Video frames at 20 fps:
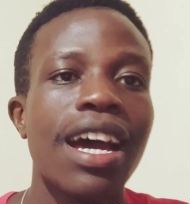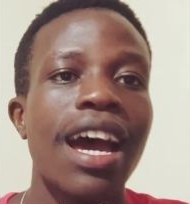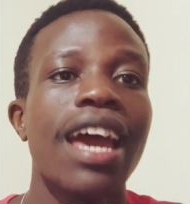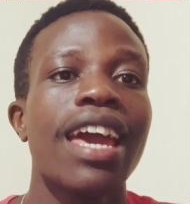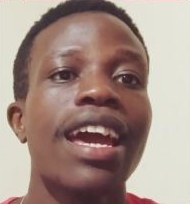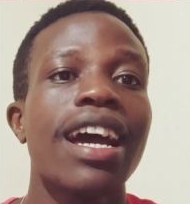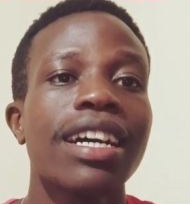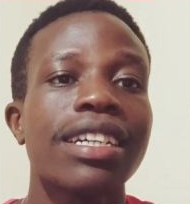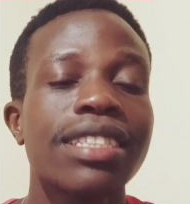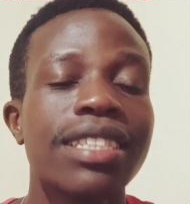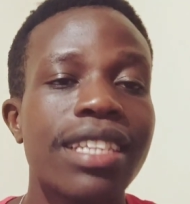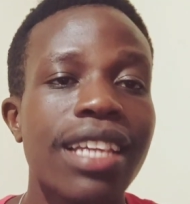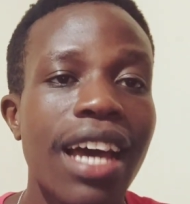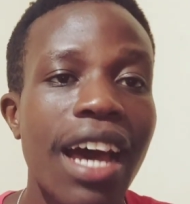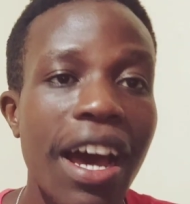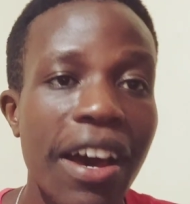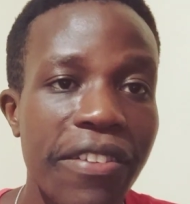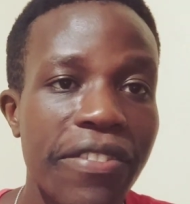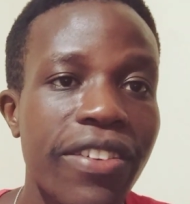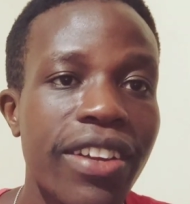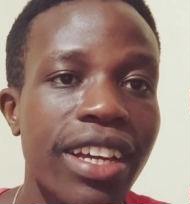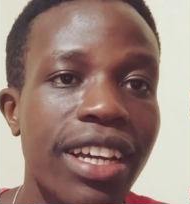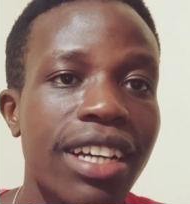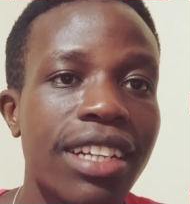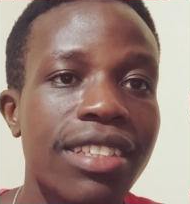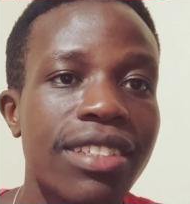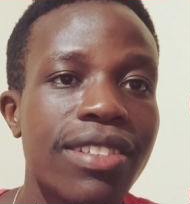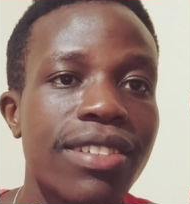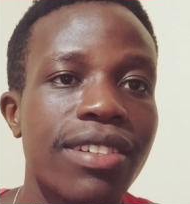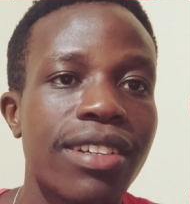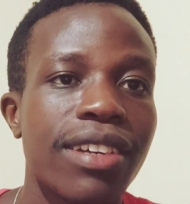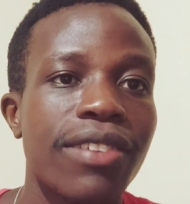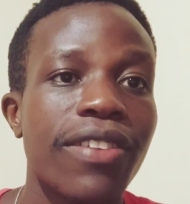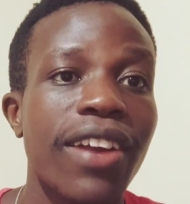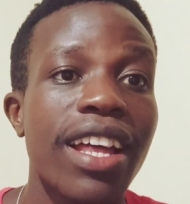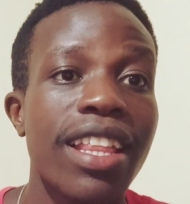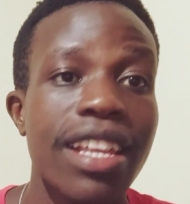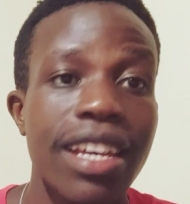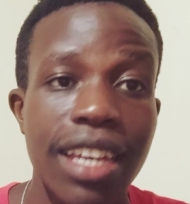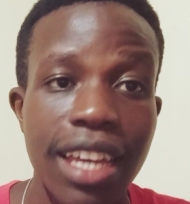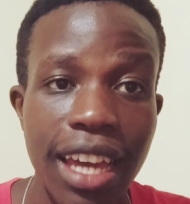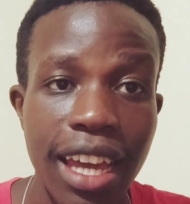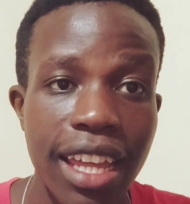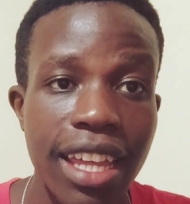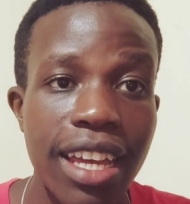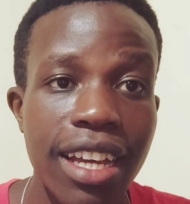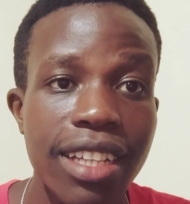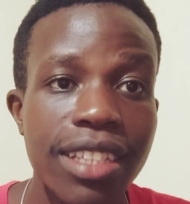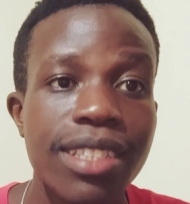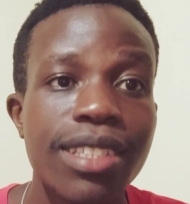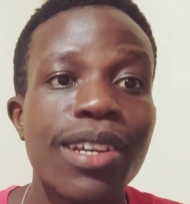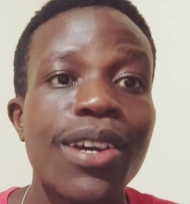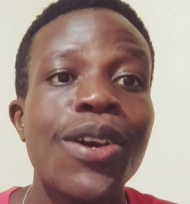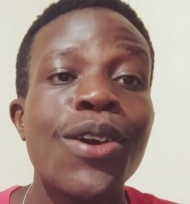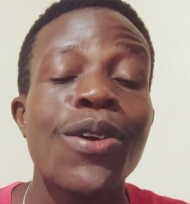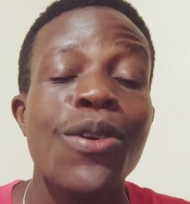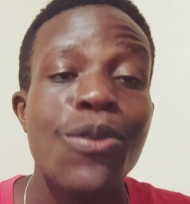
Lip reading: I asked Africans, rather Kenyans,